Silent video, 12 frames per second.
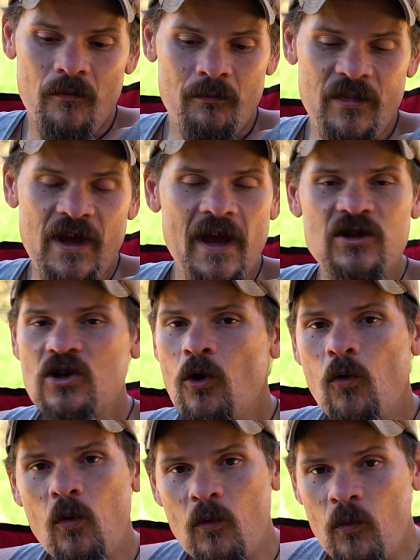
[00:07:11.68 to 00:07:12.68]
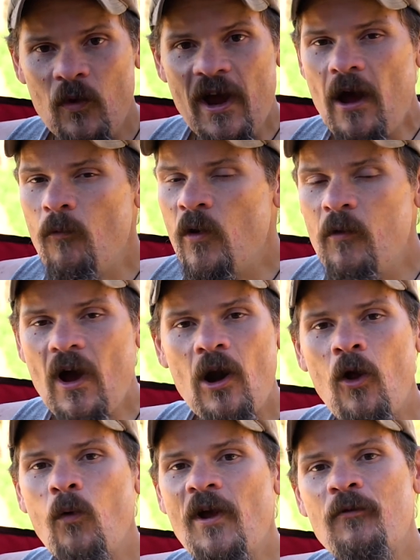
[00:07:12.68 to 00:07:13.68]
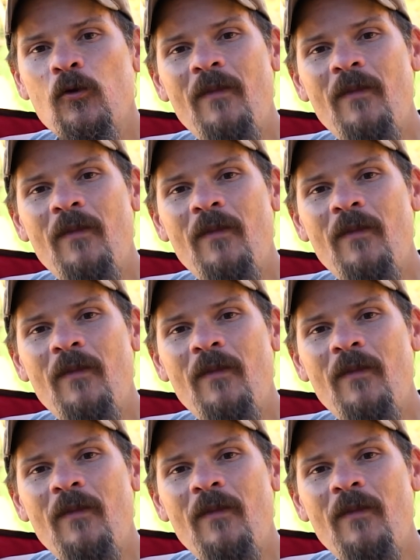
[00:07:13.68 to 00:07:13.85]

BHO. We got all the way through